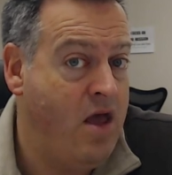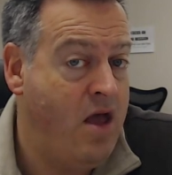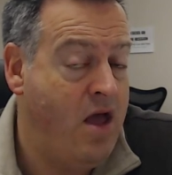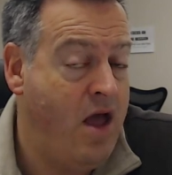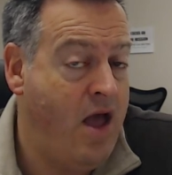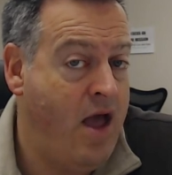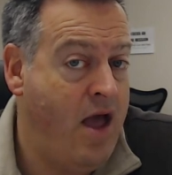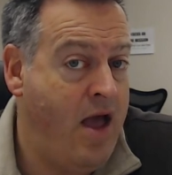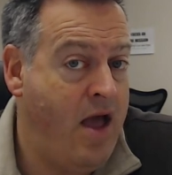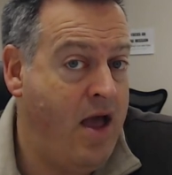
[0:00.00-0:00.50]

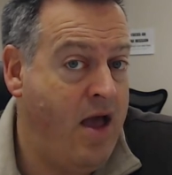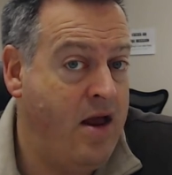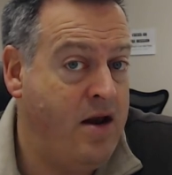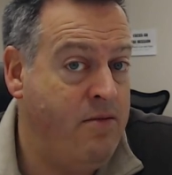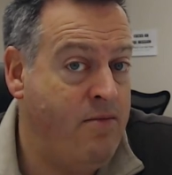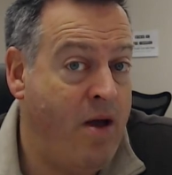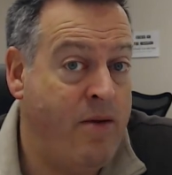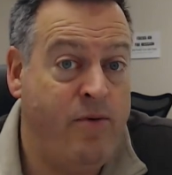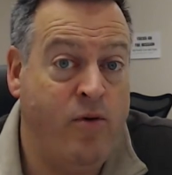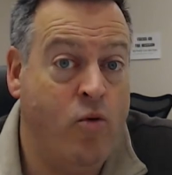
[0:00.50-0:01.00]
And it
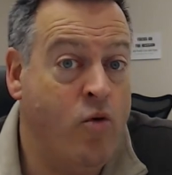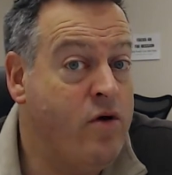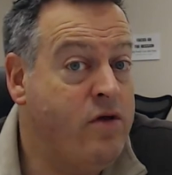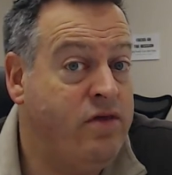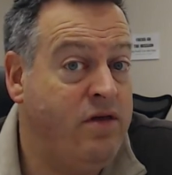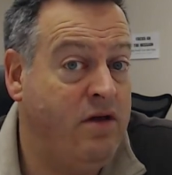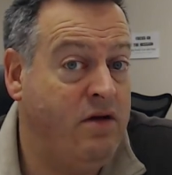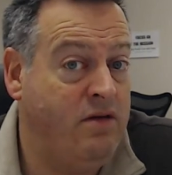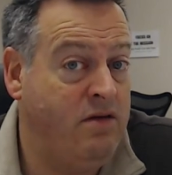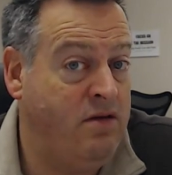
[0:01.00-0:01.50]
might be worth
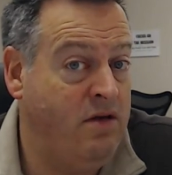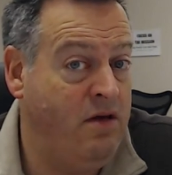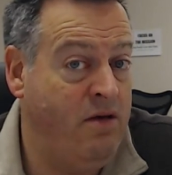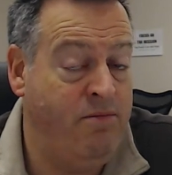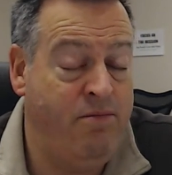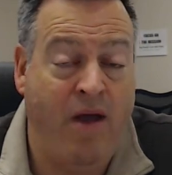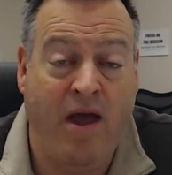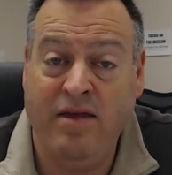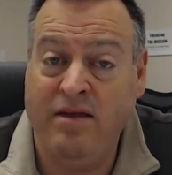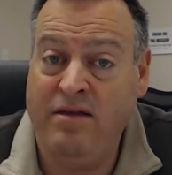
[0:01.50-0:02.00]
it to
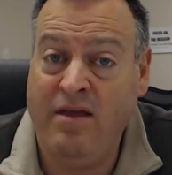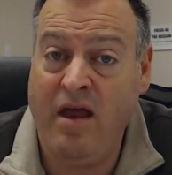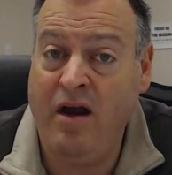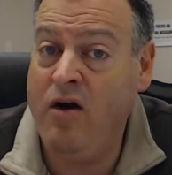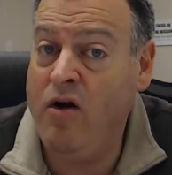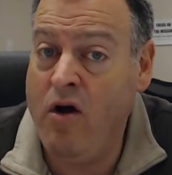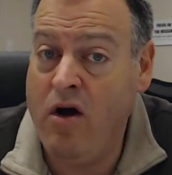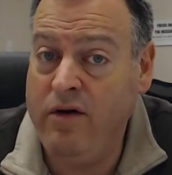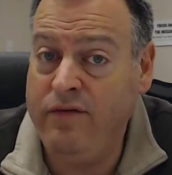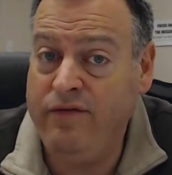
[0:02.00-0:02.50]
pay the tenant
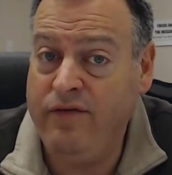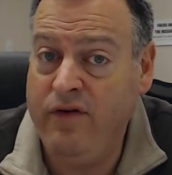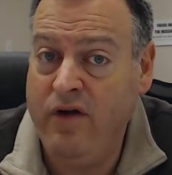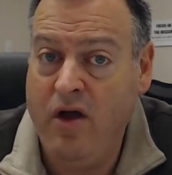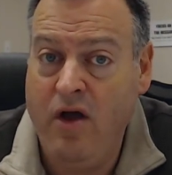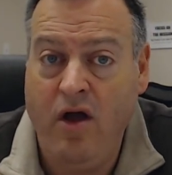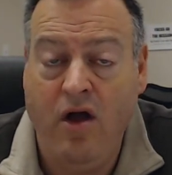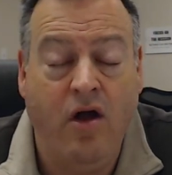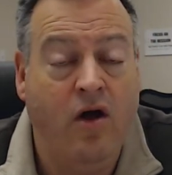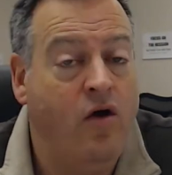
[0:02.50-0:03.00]
off
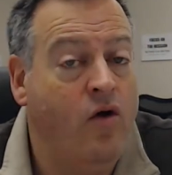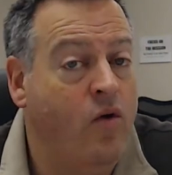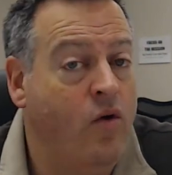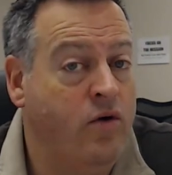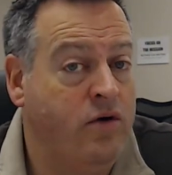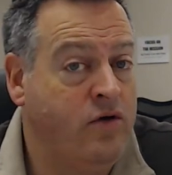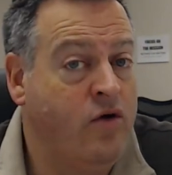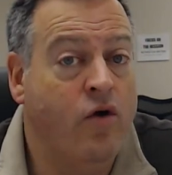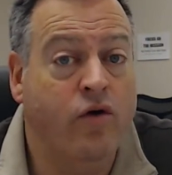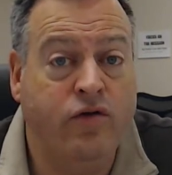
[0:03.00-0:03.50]
or
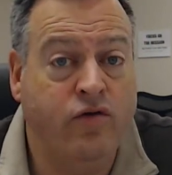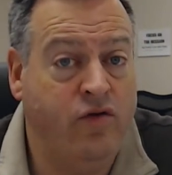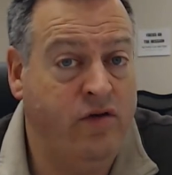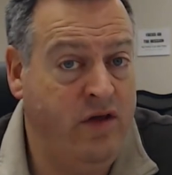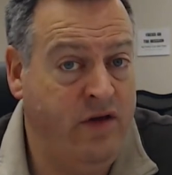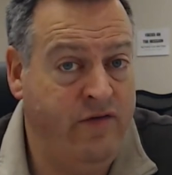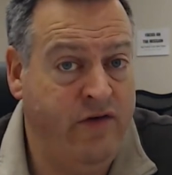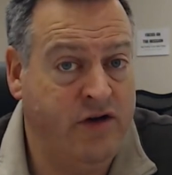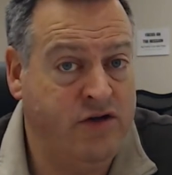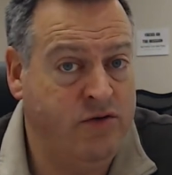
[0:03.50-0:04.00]
to go through the
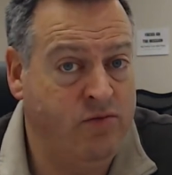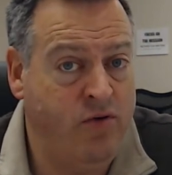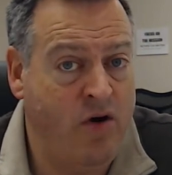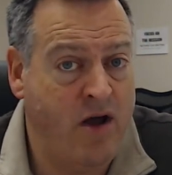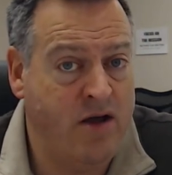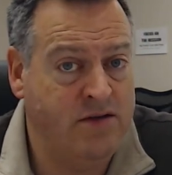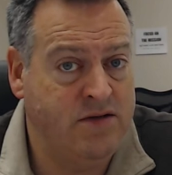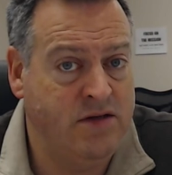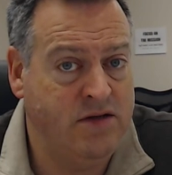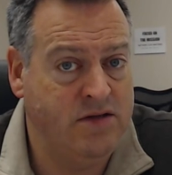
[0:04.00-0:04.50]
eviction
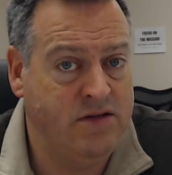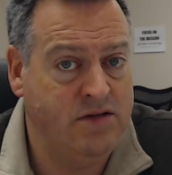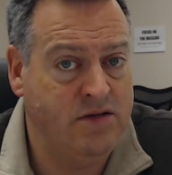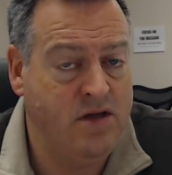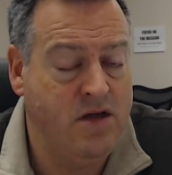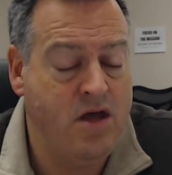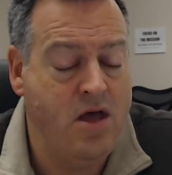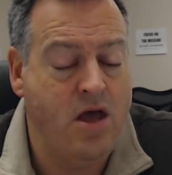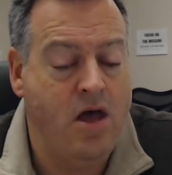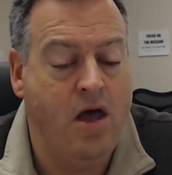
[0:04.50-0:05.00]
process.
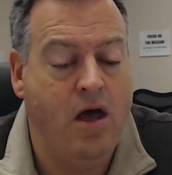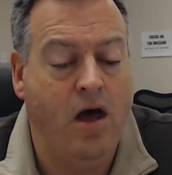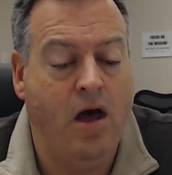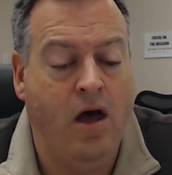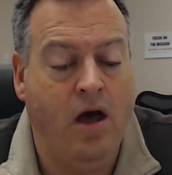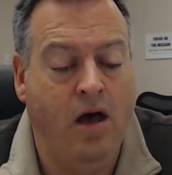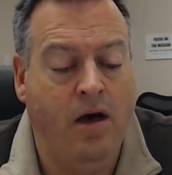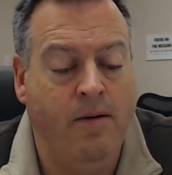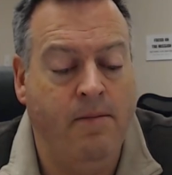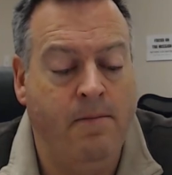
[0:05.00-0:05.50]

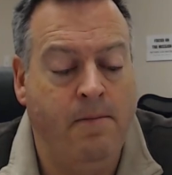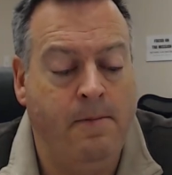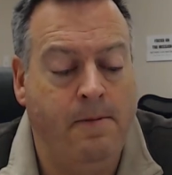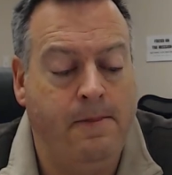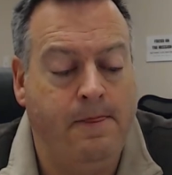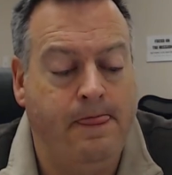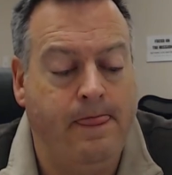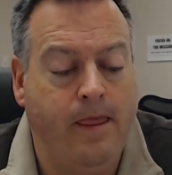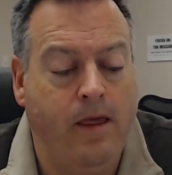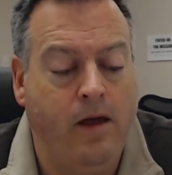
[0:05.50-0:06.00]

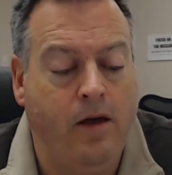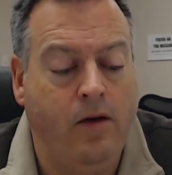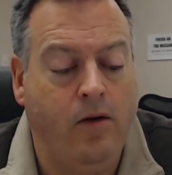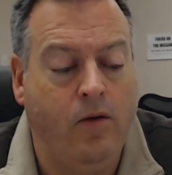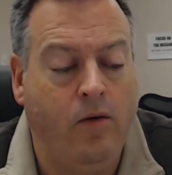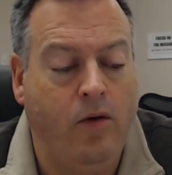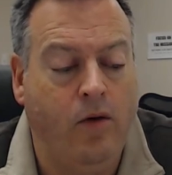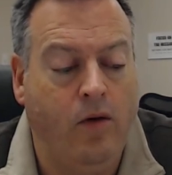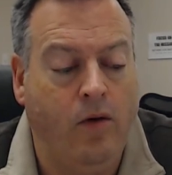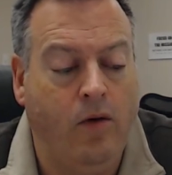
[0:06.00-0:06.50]

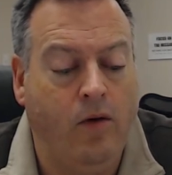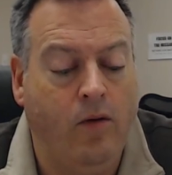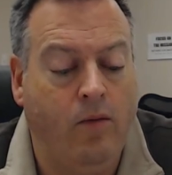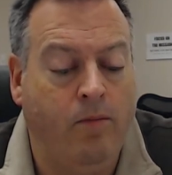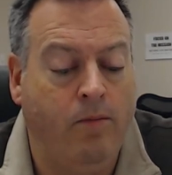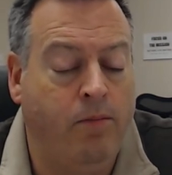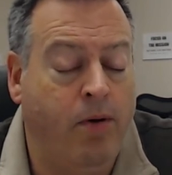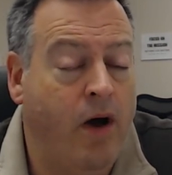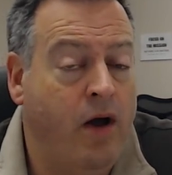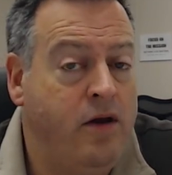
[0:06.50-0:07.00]

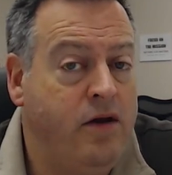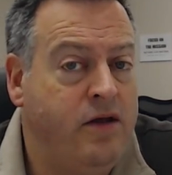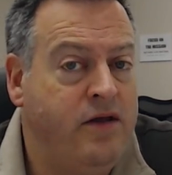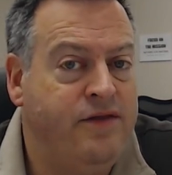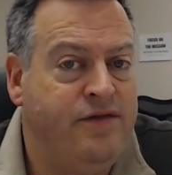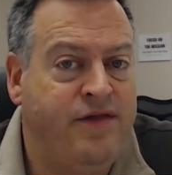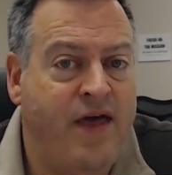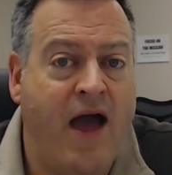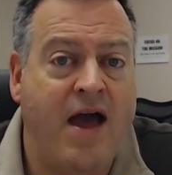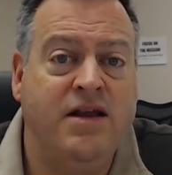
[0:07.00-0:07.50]
But
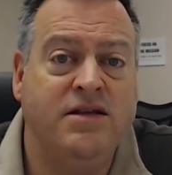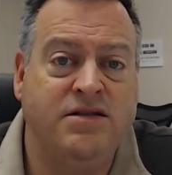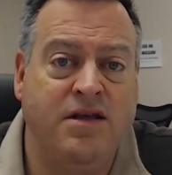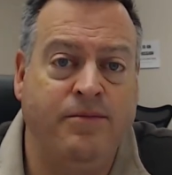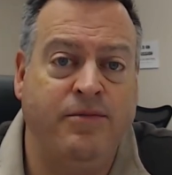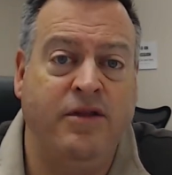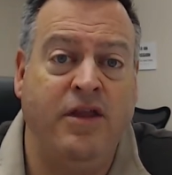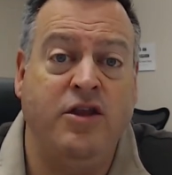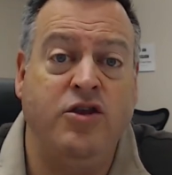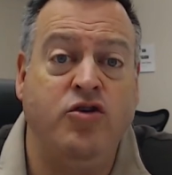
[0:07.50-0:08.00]
that is
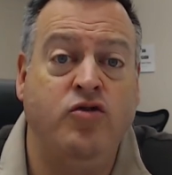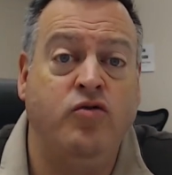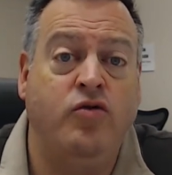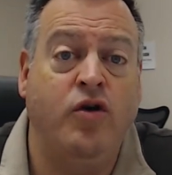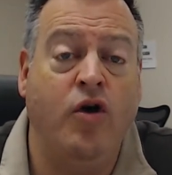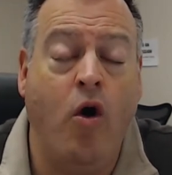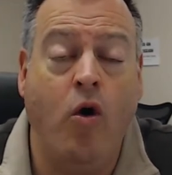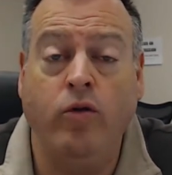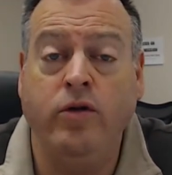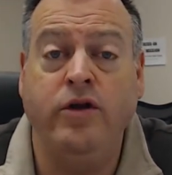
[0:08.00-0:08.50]
something that you
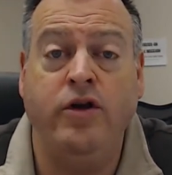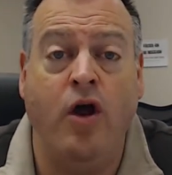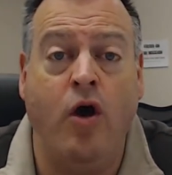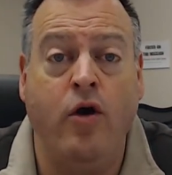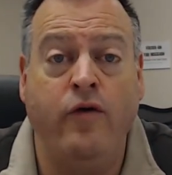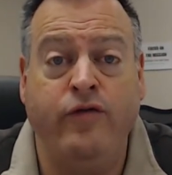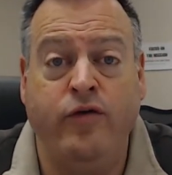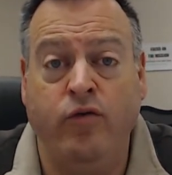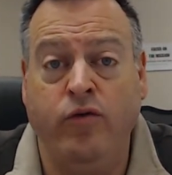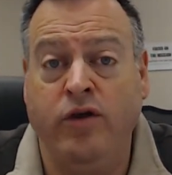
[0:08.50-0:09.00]
can only know
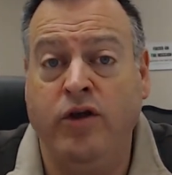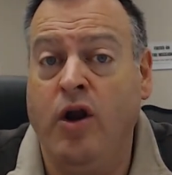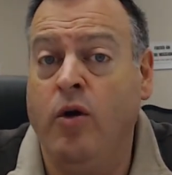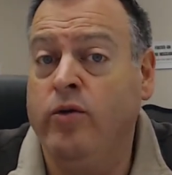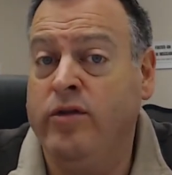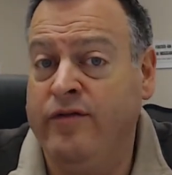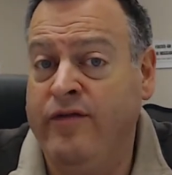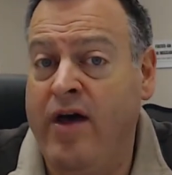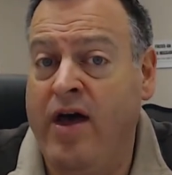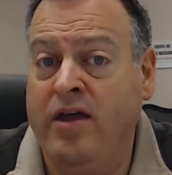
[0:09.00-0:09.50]
if you really know what
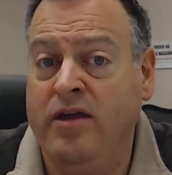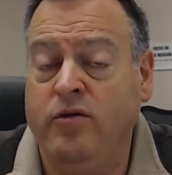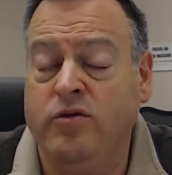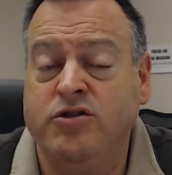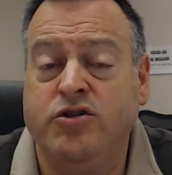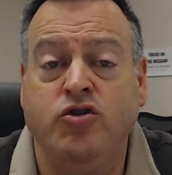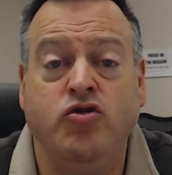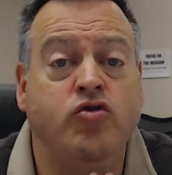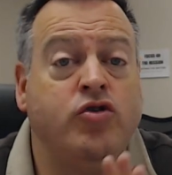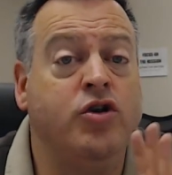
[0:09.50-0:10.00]
the value is.
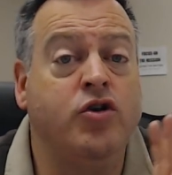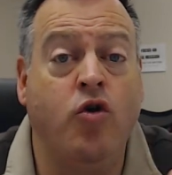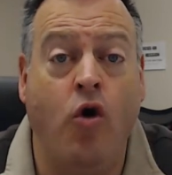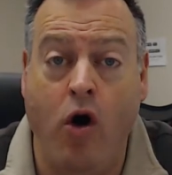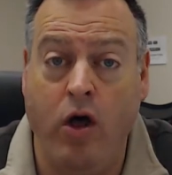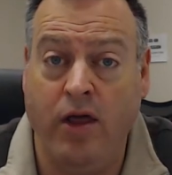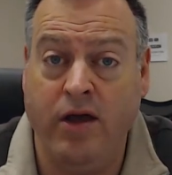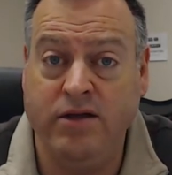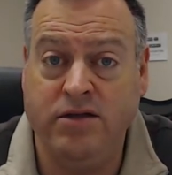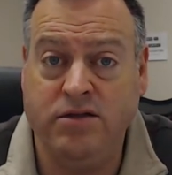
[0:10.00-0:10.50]
So you can
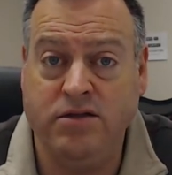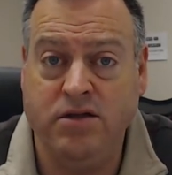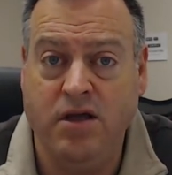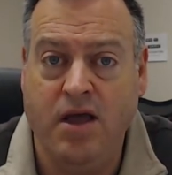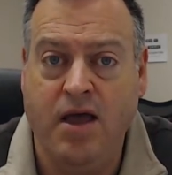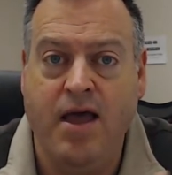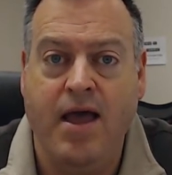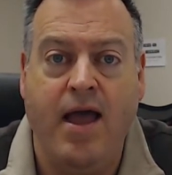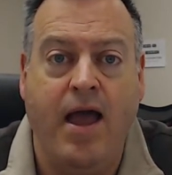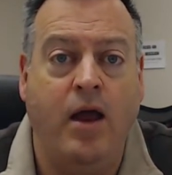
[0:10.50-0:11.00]
call us
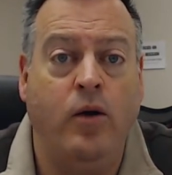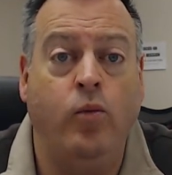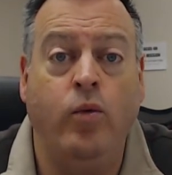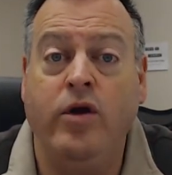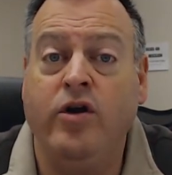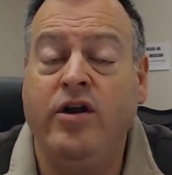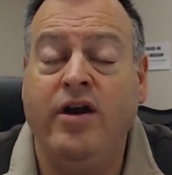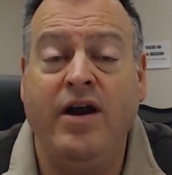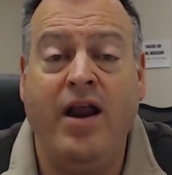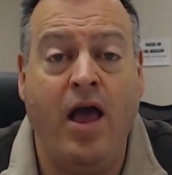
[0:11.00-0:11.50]
and
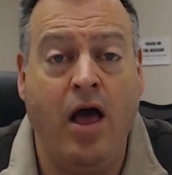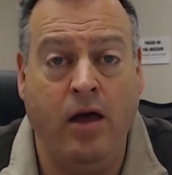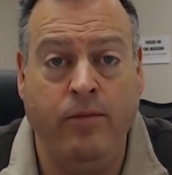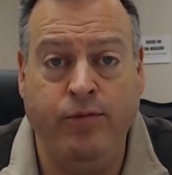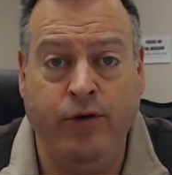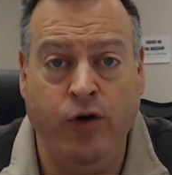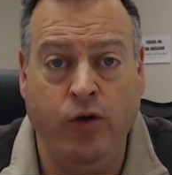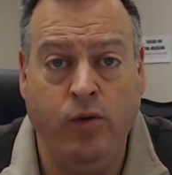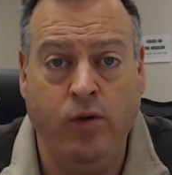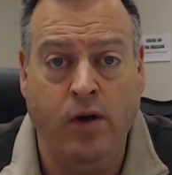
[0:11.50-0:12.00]
we're here to help
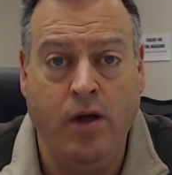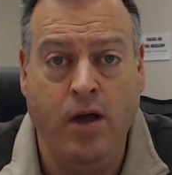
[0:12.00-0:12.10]
you.